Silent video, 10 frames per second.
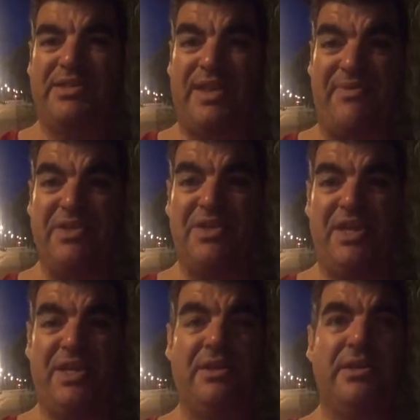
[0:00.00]

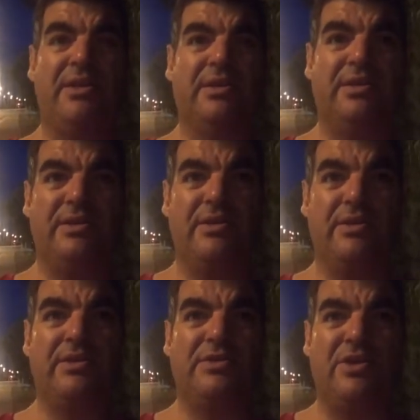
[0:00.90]
17
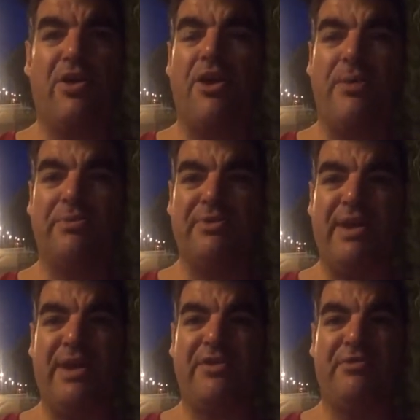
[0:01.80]
times
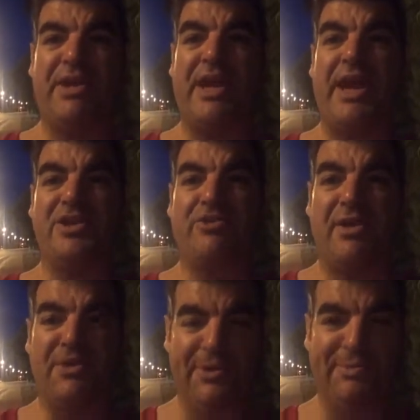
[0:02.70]
around a 3k
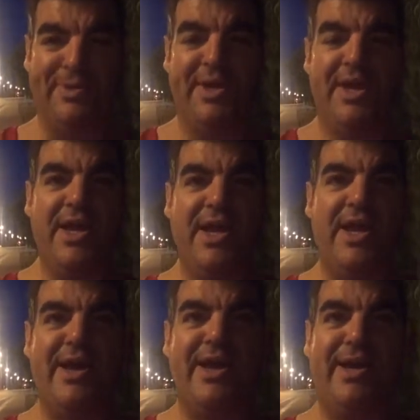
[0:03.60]
trail loop,
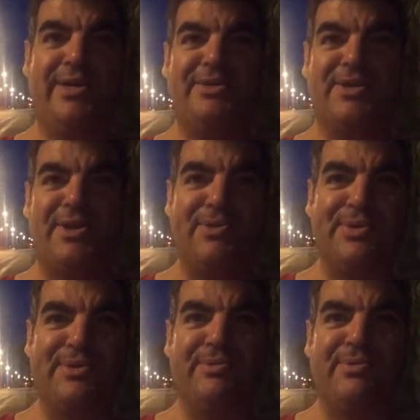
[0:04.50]
so
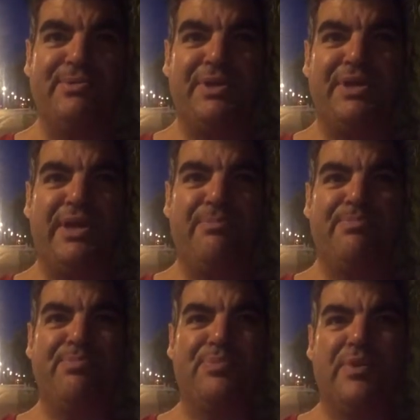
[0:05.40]
we'll be
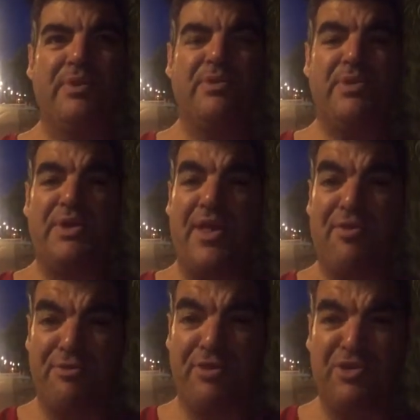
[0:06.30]
doing that
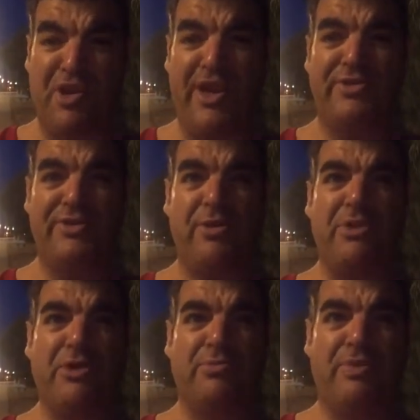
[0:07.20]
through the night, so it'll
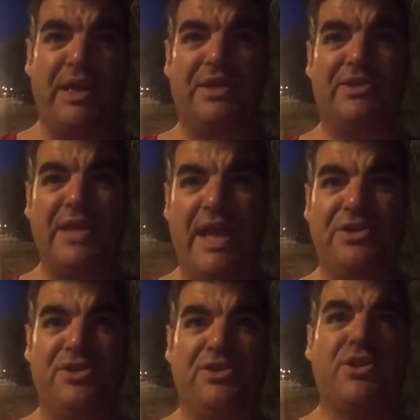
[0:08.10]
be good practice to
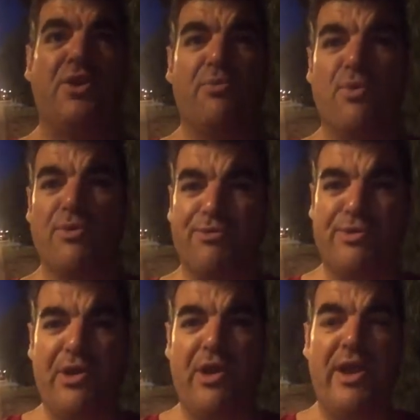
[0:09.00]
actually just go and walk through
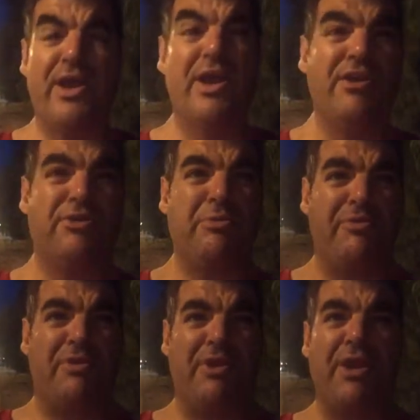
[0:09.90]
the night. This will
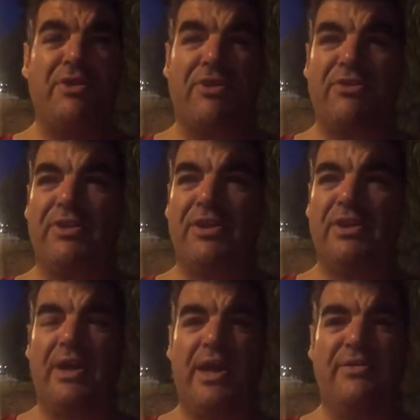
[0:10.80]
be very
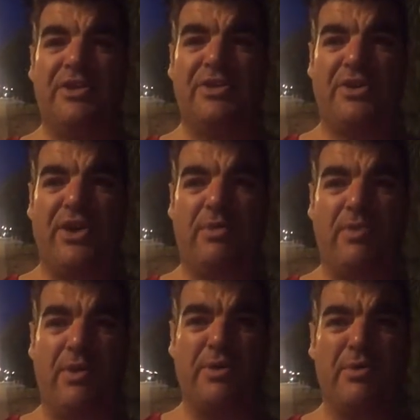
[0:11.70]
interesting. I haven't decided
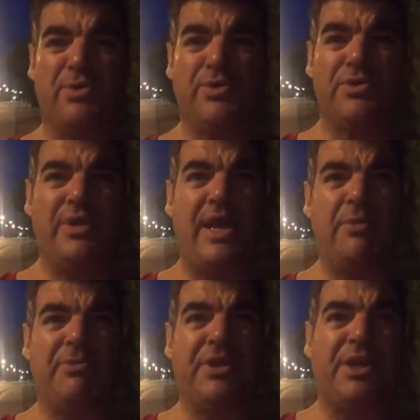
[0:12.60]
where I'm going to walk to yet.
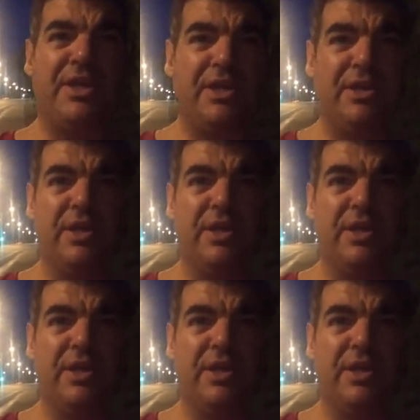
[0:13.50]
I'm thinking